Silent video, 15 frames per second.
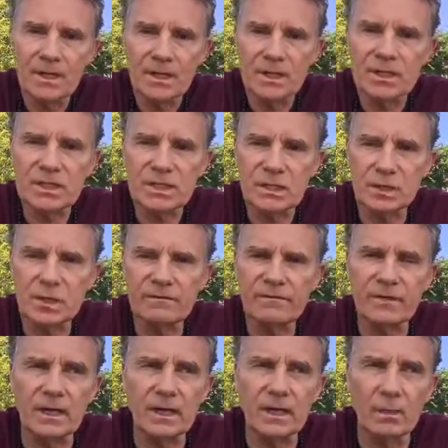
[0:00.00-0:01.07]
This is sort of
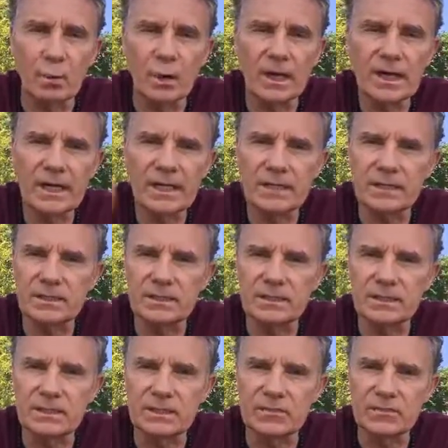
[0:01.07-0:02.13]
a 180
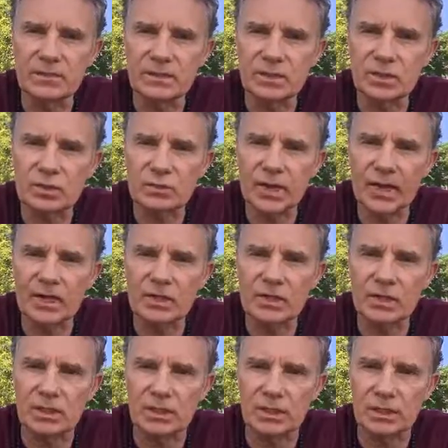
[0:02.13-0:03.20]
different
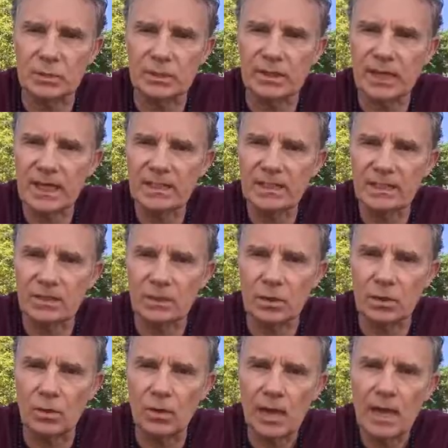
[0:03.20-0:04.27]
strategy than doing
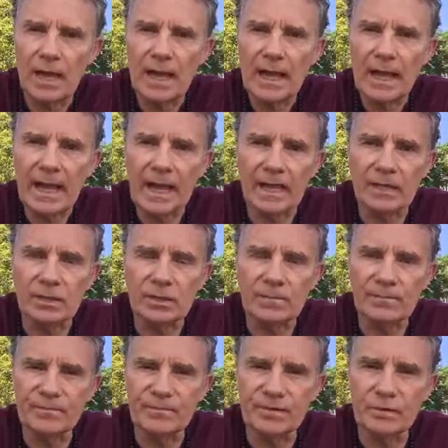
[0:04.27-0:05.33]
SEO and
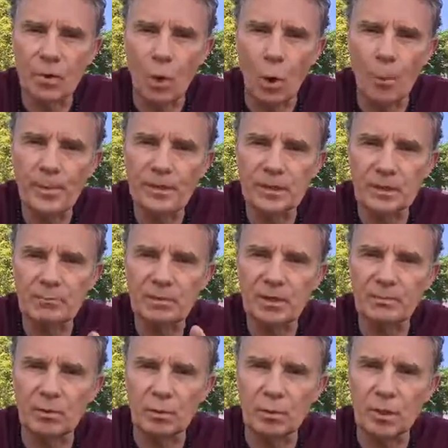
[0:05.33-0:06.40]
hoping that
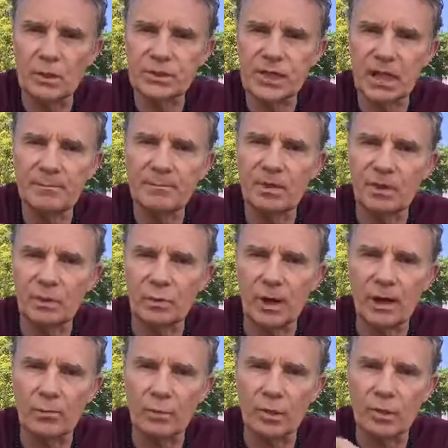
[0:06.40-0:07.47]
people will type in the
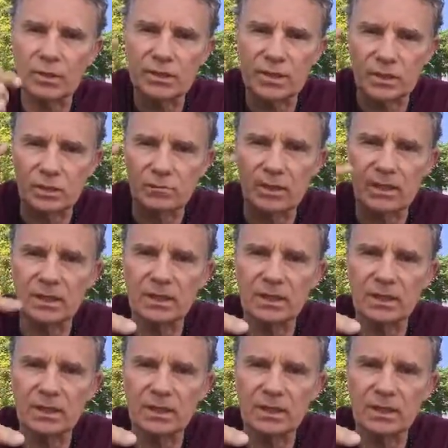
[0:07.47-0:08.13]
right words that you might